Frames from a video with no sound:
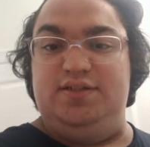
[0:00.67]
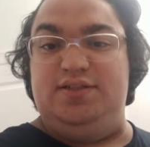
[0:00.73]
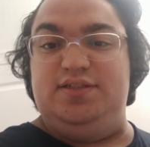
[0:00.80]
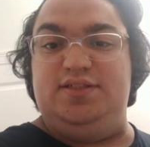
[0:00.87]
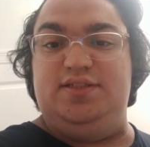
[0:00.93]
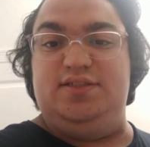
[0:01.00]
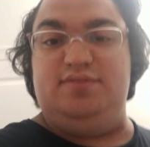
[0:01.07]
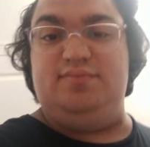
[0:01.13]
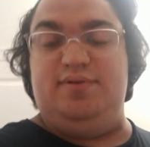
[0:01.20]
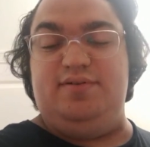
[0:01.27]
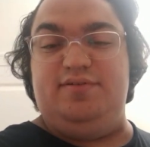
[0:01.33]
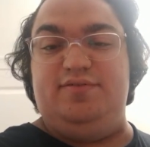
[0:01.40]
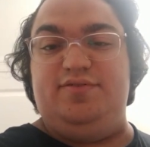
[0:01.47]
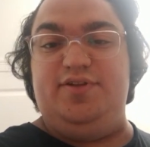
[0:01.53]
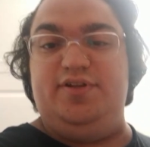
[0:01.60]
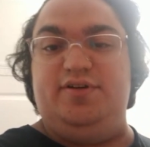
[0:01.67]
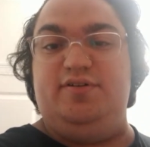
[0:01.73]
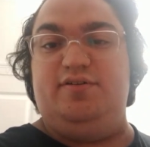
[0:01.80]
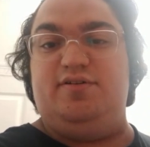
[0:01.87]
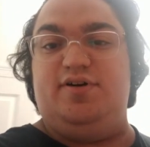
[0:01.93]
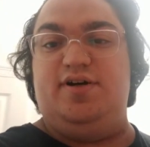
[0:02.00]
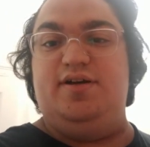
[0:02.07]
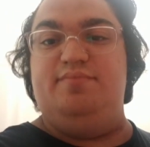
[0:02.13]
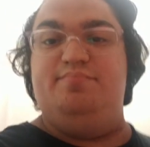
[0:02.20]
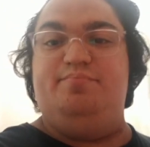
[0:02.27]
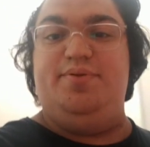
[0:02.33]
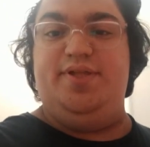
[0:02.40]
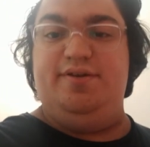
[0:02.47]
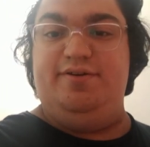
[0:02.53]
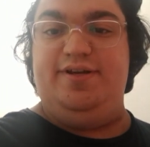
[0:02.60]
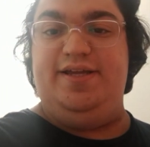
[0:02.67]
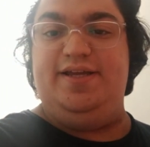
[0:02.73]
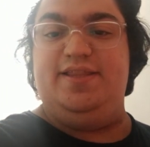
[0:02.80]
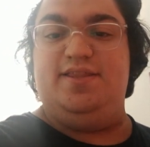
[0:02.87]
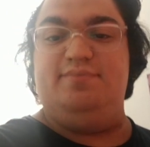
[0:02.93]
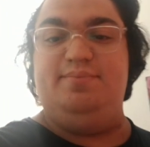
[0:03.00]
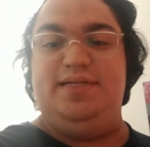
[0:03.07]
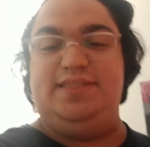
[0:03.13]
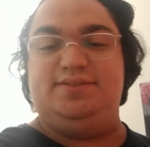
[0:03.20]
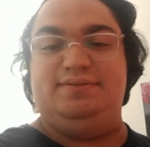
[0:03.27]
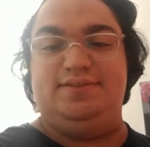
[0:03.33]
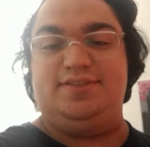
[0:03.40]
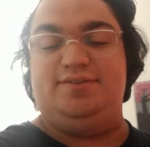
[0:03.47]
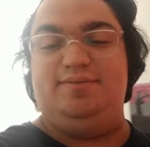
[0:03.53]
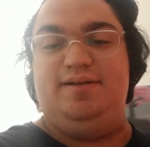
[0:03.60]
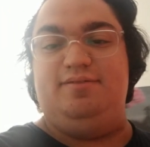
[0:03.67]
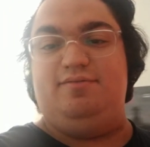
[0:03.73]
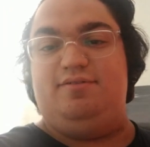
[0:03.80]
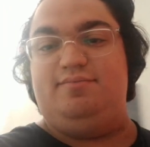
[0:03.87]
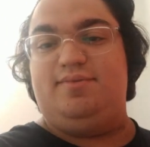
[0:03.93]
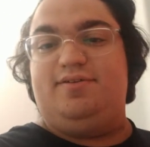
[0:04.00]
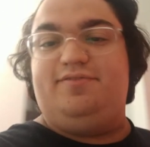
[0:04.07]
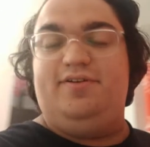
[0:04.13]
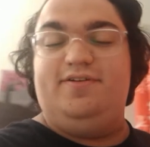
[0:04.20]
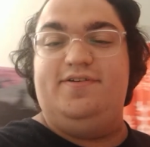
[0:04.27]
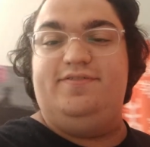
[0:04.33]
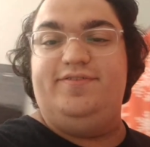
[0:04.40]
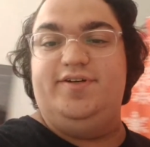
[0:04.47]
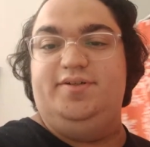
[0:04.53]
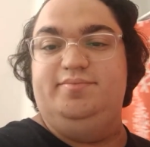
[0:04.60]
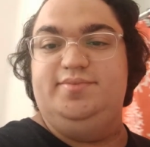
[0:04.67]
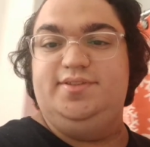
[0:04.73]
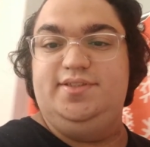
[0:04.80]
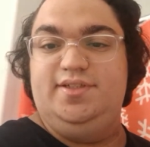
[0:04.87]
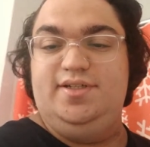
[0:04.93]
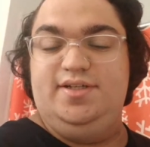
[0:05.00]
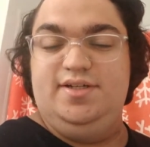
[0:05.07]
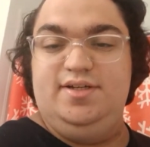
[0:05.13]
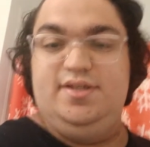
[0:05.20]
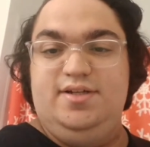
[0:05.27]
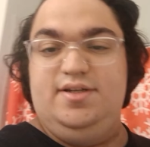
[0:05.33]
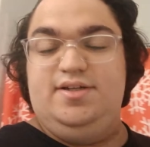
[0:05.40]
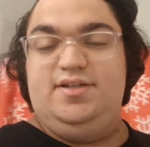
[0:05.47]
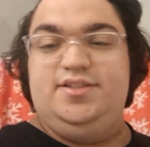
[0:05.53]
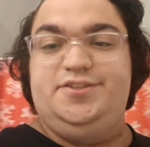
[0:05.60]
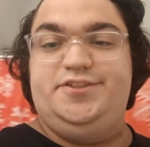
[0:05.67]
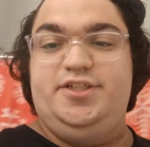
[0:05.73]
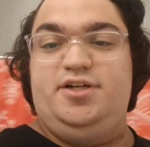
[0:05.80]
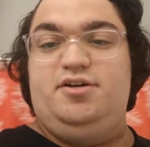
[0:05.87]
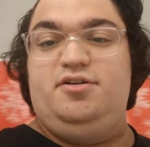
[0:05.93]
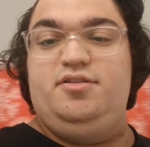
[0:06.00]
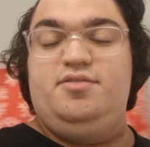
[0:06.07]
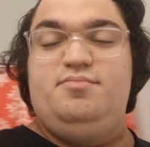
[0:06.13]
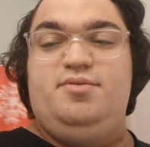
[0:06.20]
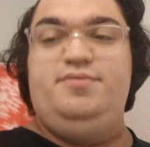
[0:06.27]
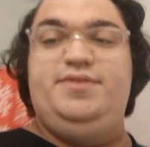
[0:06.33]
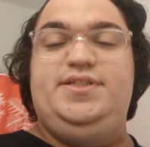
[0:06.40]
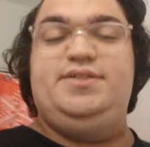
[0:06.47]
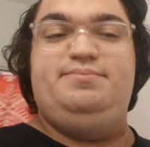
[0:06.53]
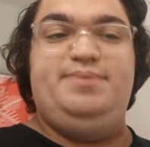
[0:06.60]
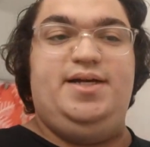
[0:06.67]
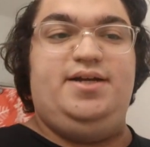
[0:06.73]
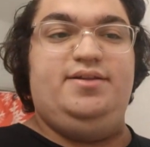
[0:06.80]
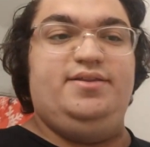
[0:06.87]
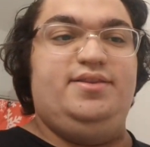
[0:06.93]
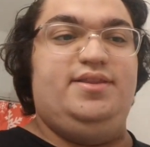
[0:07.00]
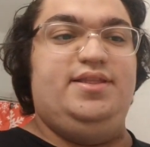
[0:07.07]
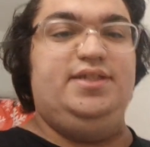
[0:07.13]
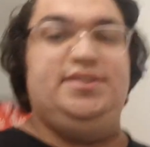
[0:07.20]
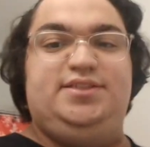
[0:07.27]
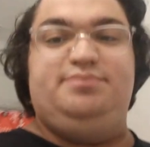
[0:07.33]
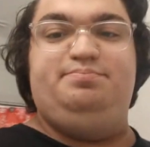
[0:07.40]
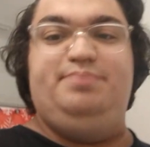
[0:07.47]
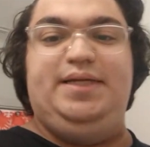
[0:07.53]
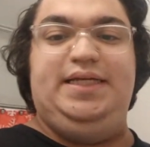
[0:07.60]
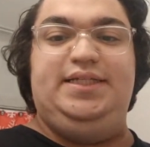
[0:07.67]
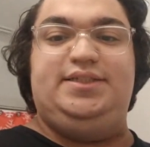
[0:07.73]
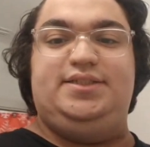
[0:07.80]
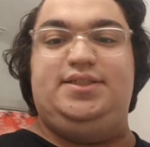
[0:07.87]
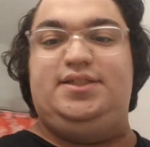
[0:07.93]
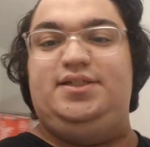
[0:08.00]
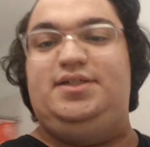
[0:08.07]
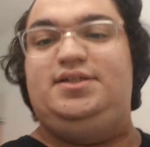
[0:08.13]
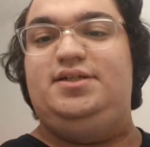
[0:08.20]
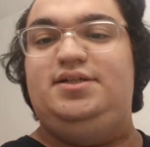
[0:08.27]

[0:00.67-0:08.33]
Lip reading: This is my review on Beauty and the Beast, that's going to be one of my favorite films. So, the movie's about this beast